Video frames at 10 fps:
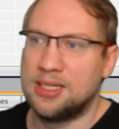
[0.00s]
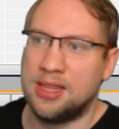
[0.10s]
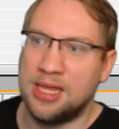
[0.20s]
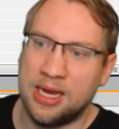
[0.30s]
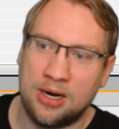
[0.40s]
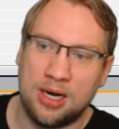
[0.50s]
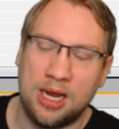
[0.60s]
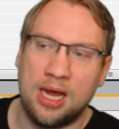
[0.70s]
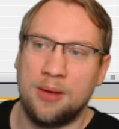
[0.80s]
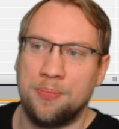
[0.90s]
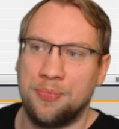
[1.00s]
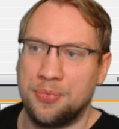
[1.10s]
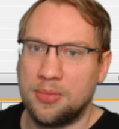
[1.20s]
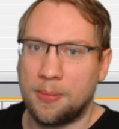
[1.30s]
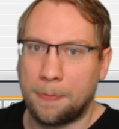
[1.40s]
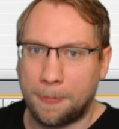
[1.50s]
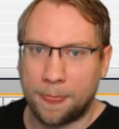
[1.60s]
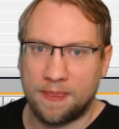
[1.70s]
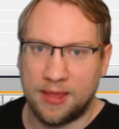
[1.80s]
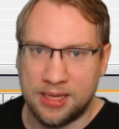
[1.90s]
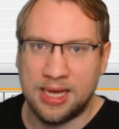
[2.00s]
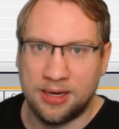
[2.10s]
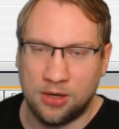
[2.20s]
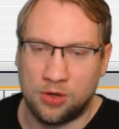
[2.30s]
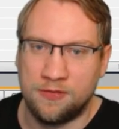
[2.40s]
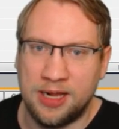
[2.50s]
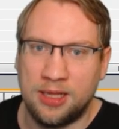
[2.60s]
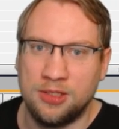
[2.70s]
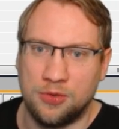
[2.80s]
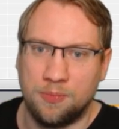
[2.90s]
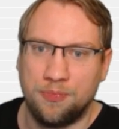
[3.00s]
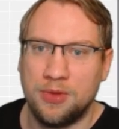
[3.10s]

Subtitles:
their an analog value.